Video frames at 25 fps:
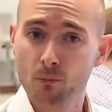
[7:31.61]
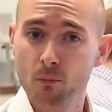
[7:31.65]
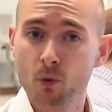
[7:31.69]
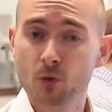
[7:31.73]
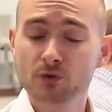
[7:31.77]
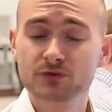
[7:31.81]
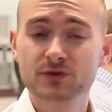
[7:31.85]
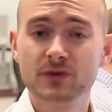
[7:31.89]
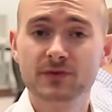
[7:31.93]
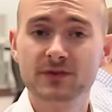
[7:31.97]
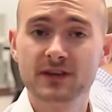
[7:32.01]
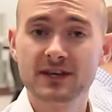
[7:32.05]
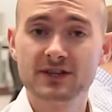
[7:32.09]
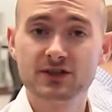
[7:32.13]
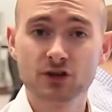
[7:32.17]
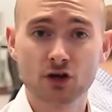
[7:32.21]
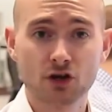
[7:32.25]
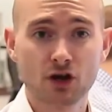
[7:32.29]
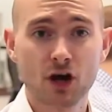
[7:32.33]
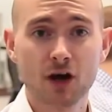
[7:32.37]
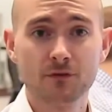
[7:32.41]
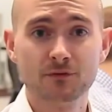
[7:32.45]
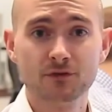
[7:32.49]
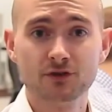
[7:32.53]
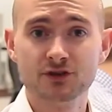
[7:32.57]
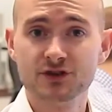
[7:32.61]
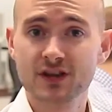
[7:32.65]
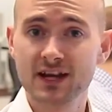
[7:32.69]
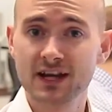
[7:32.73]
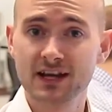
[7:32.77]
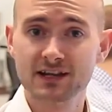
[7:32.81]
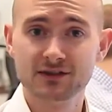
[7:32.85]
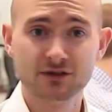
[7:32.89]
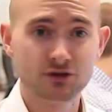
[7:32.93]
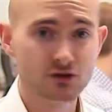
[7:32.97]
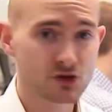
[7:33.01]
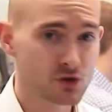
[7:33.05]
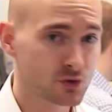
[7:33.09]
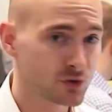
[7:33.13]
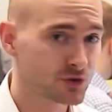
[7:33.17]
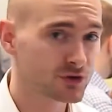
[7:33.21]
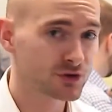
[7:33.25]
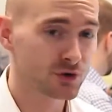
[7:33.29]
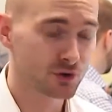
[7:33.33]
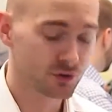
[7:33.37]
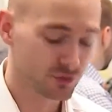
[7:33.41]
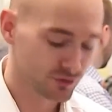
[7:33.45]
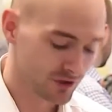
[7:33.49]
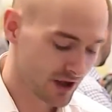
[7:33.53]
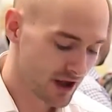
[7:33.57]
most of these are covered in the
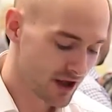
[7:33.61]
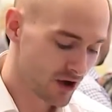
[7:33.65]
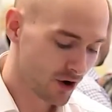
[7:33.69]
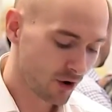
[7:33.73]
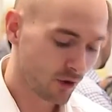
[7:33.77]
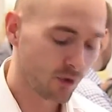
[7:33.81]
Eurozone,